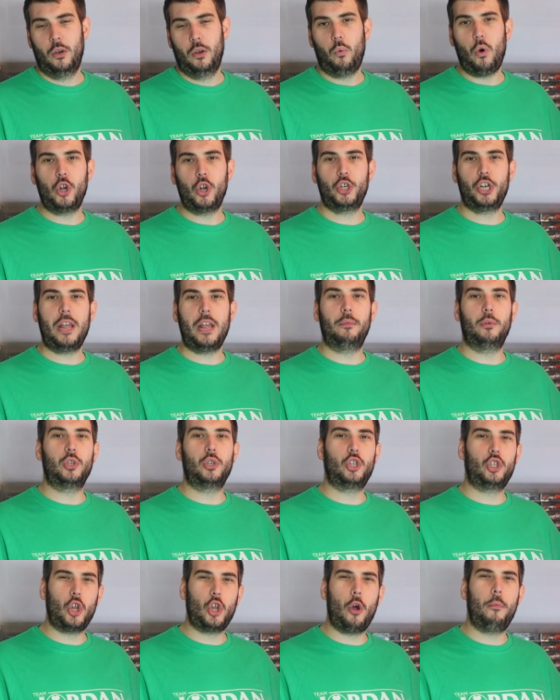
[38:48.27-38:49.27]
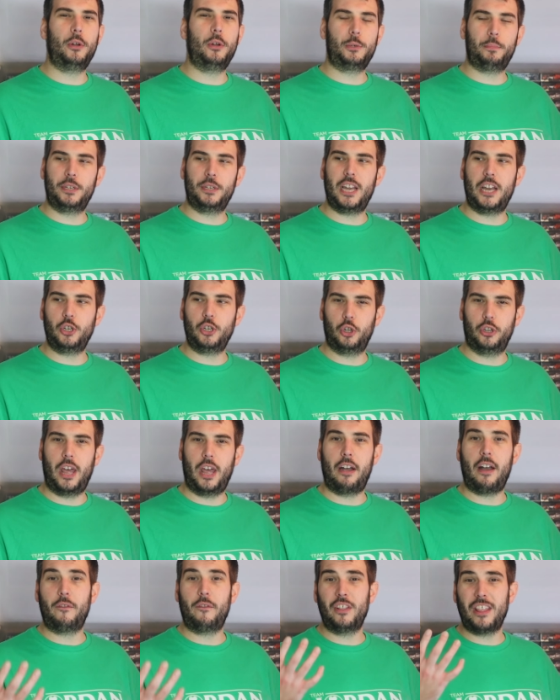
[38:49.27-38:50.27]
What a shame, there was so much potential
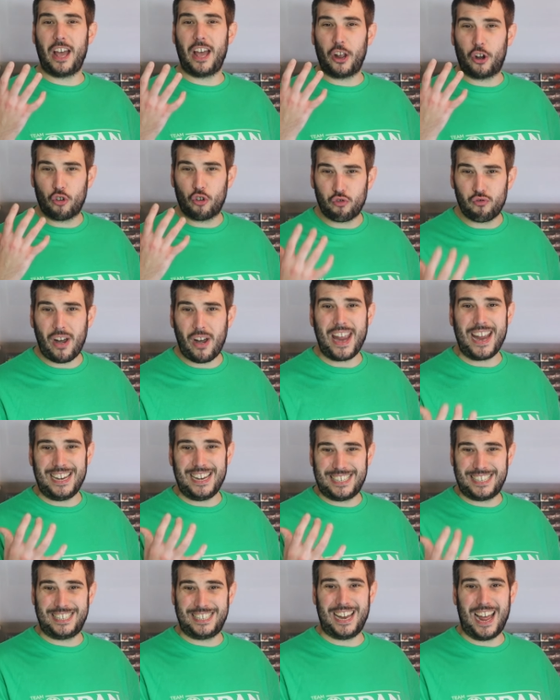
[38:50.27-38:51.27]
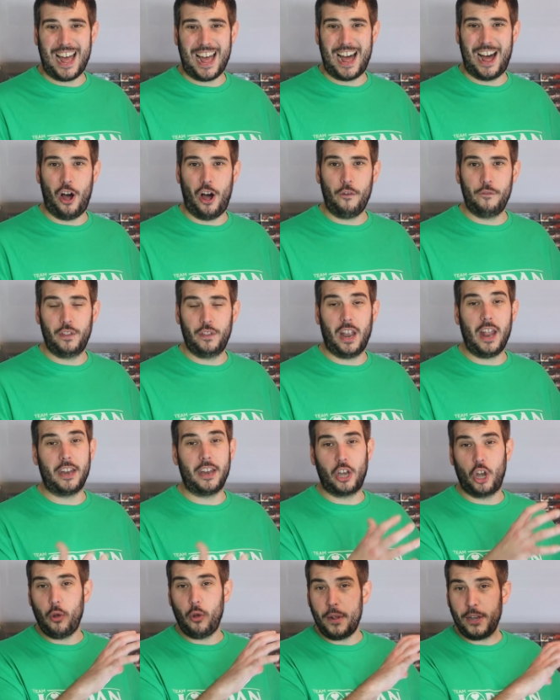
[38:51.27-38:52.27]
there after that great start off the
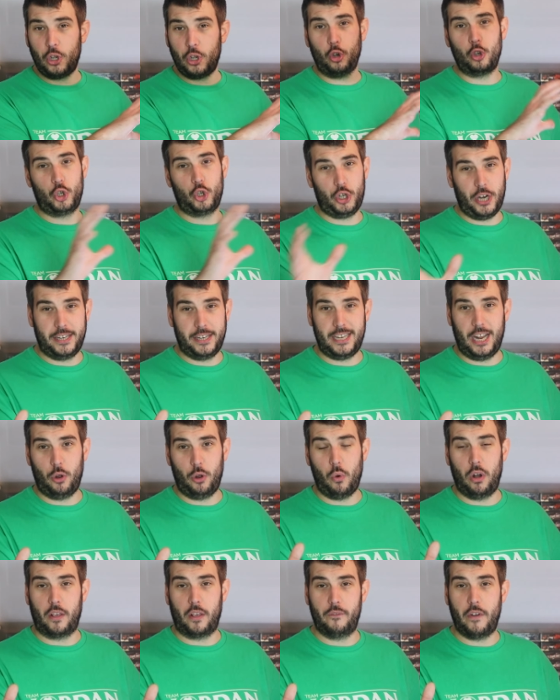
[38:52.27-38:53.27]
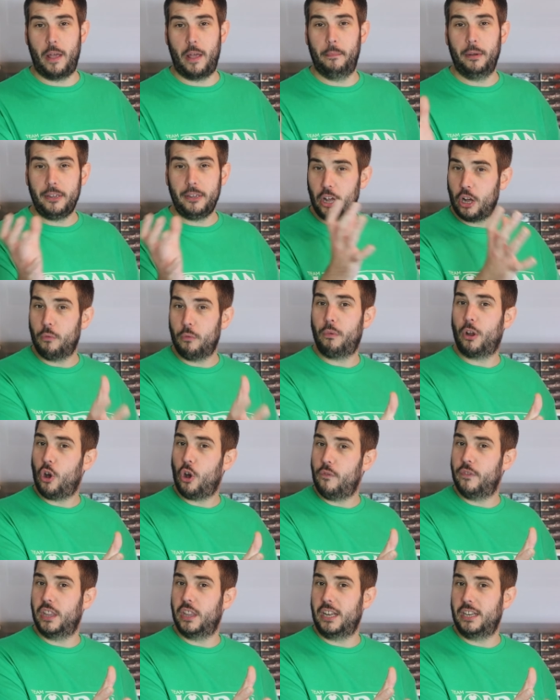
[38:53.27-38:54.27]
line. I know he'd done shit in qualifying, but you can
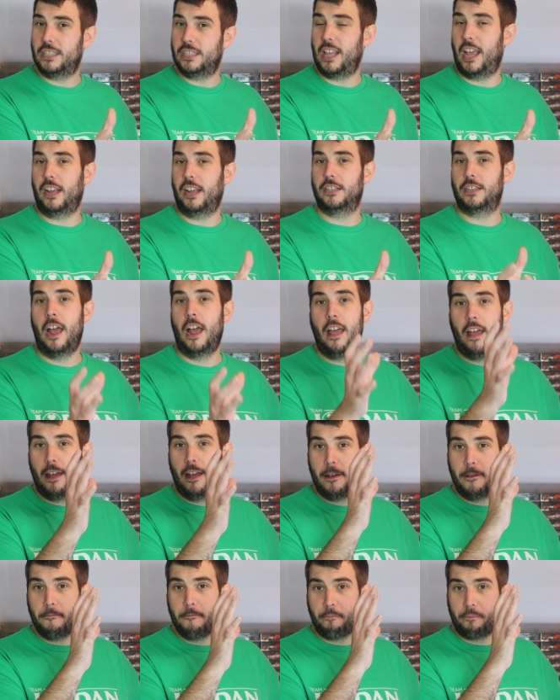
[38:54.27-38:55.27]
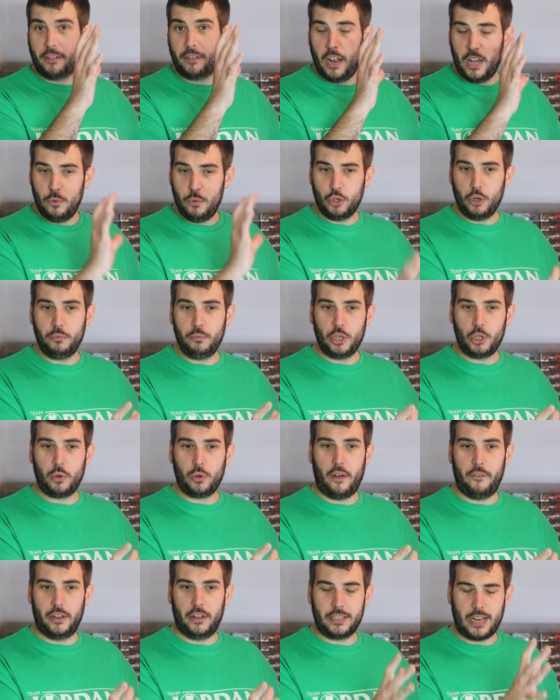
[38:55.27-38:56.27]
recover these things. And it was up to
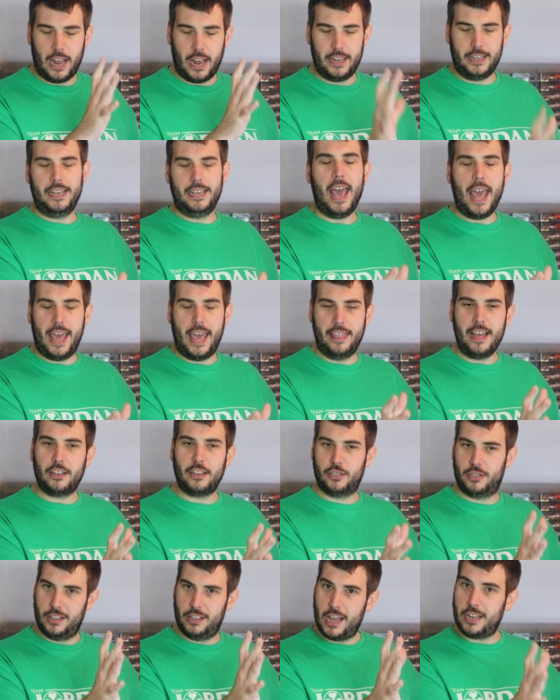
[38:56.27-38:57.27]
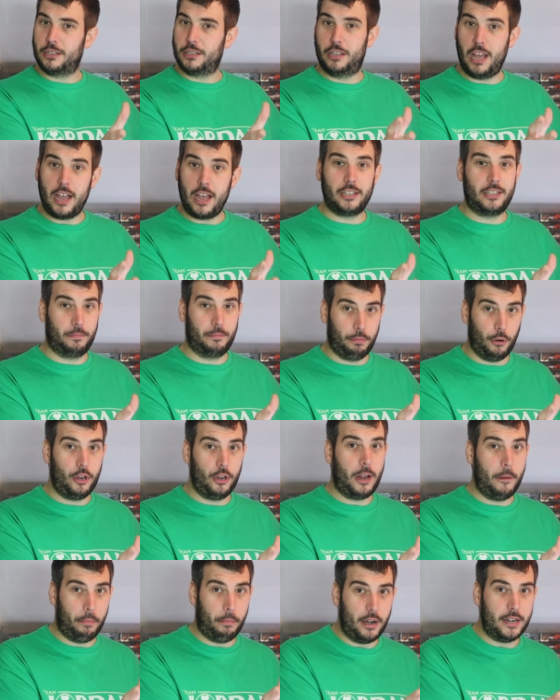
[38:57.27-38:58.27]
12, I was like, yeah, that's
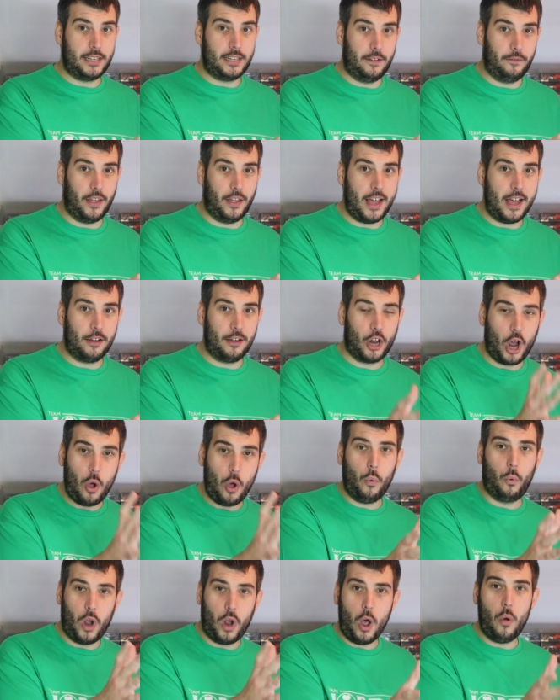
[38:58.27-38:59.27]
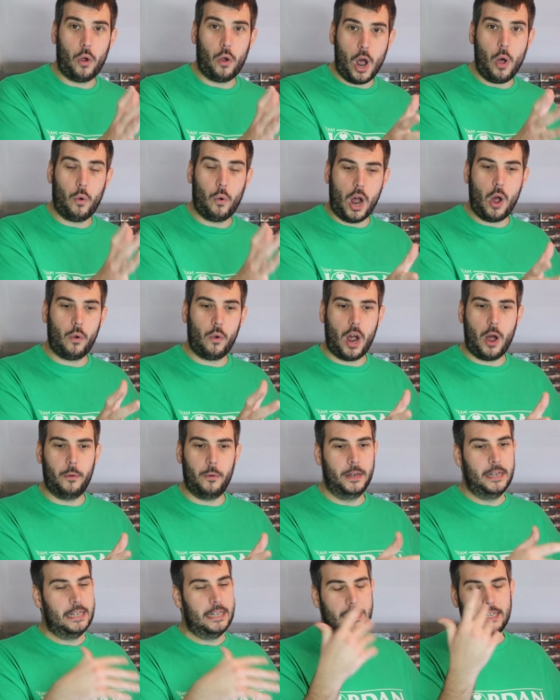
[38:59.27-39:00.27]
bloody impressive, that. Go, go, go, go,
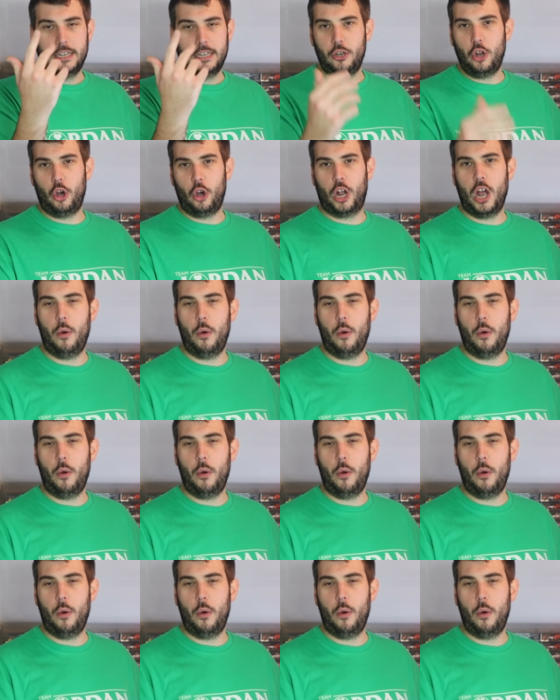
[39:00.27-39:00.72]
go. Not